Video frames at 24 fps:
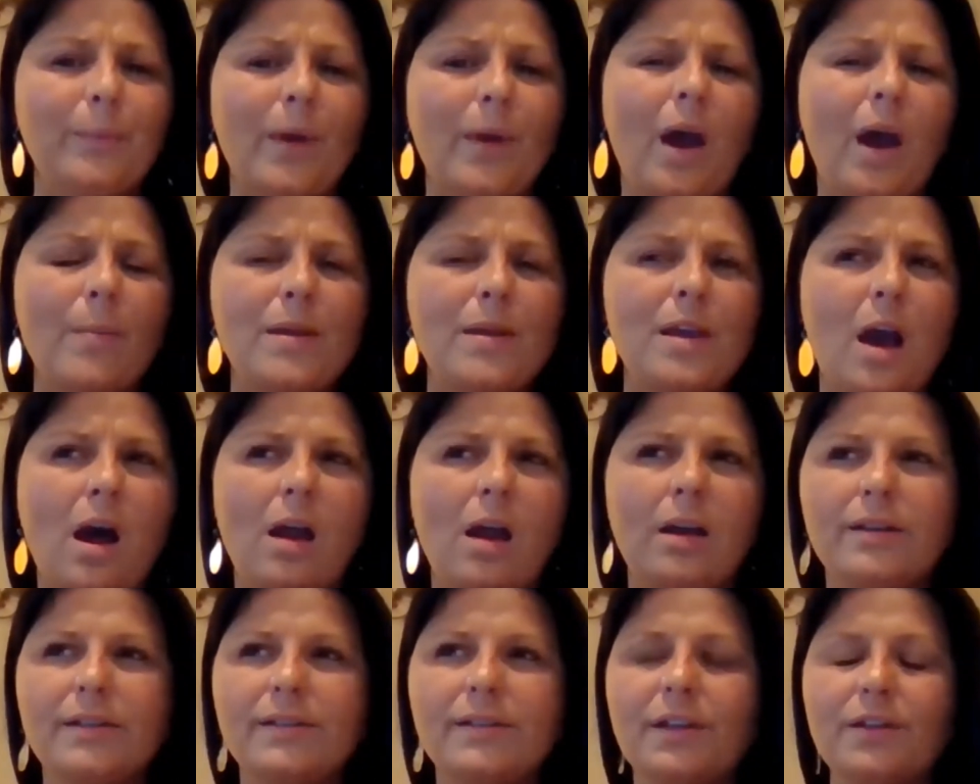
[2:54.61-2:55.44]
I'll be
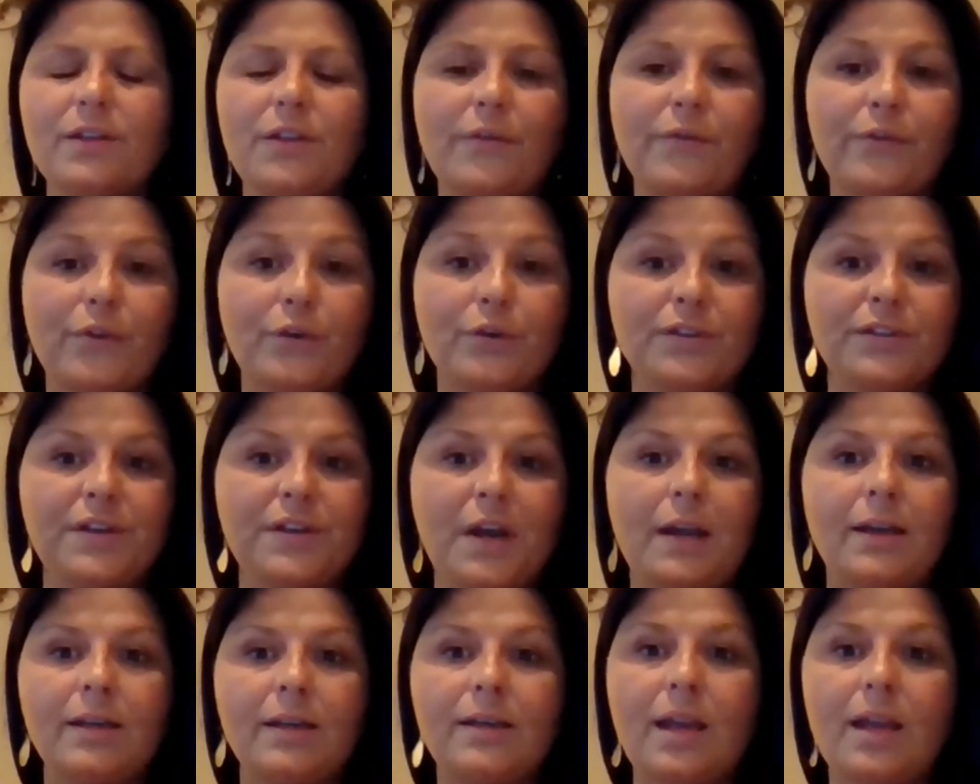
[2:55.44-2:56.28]
honest, like the first
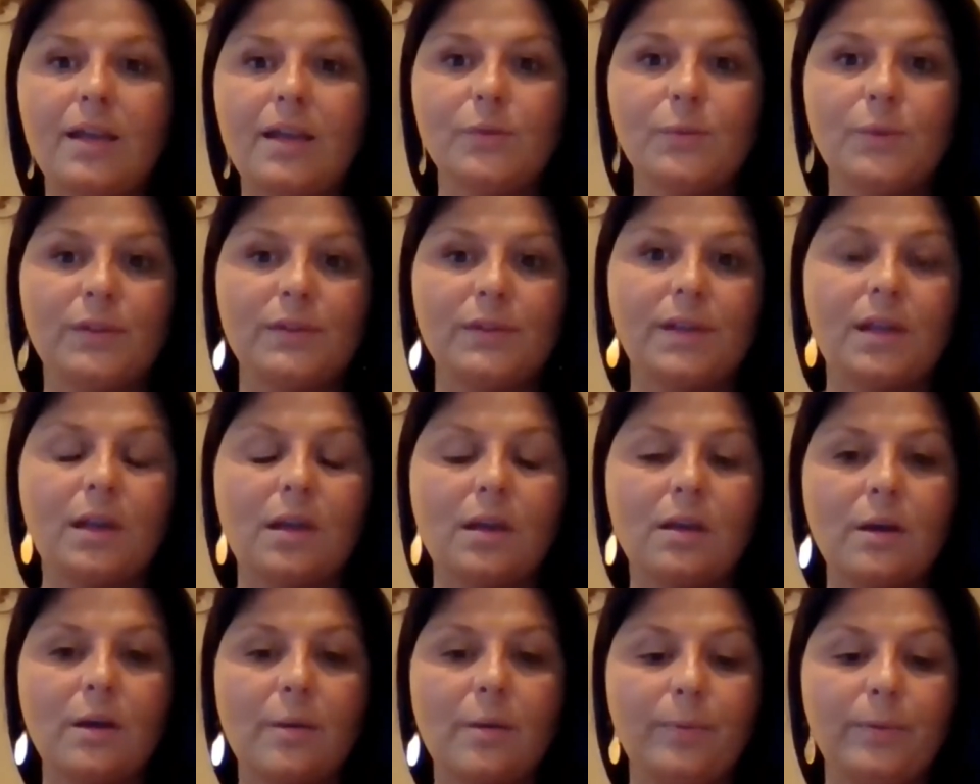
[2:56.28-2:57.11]
90 days was like
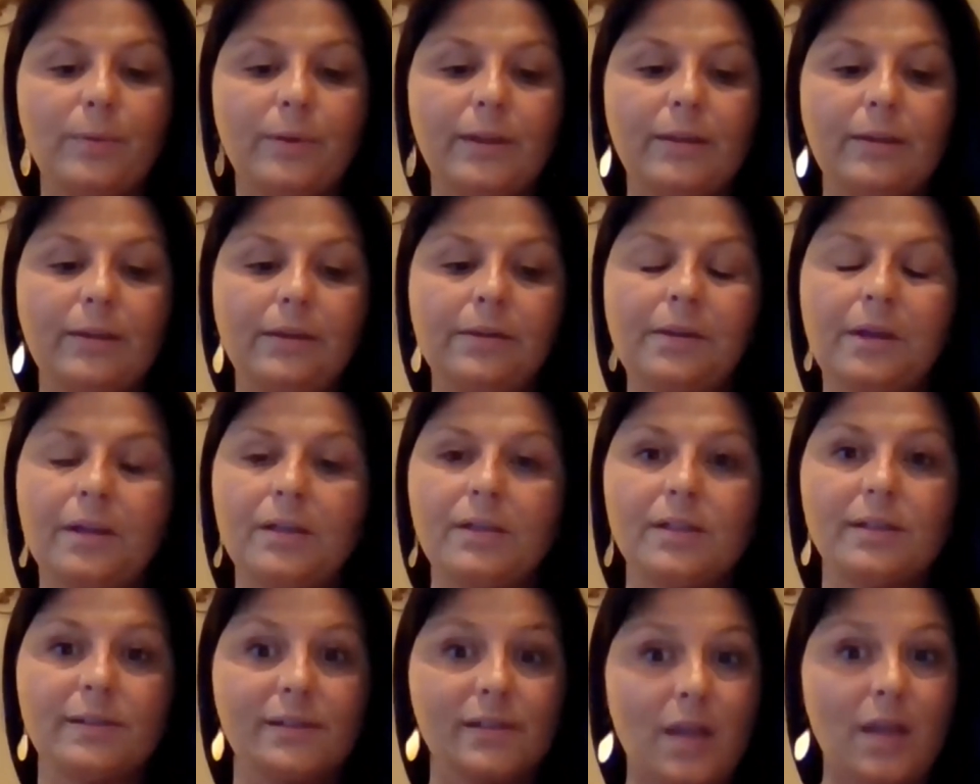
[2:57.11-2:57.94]
a completely like
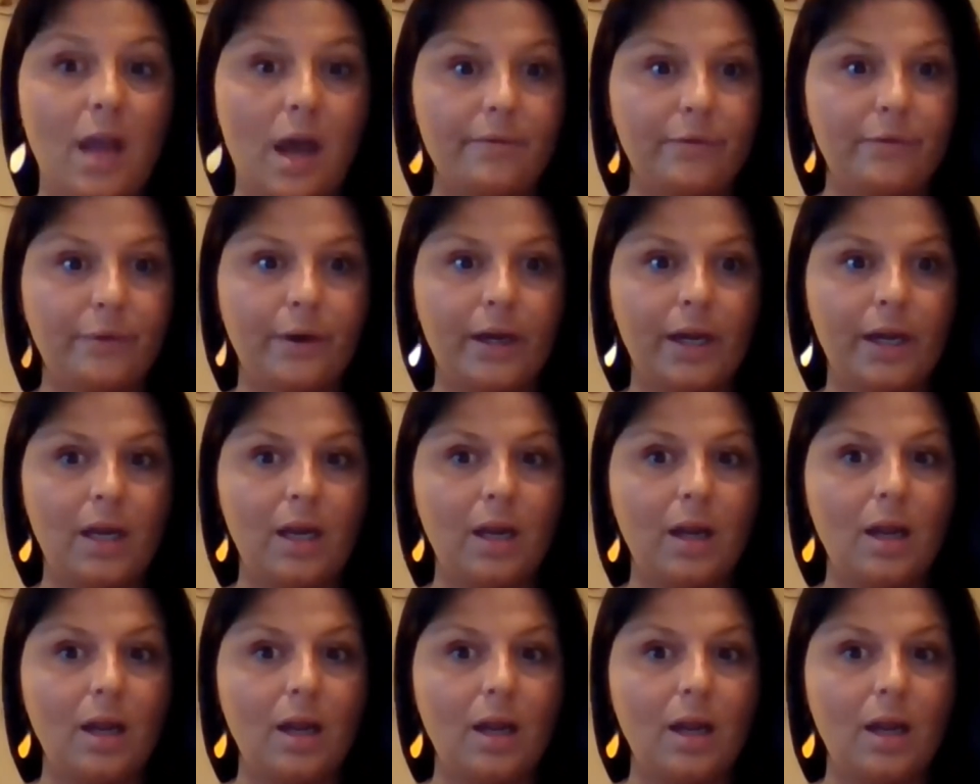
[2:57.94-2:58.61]
discovery.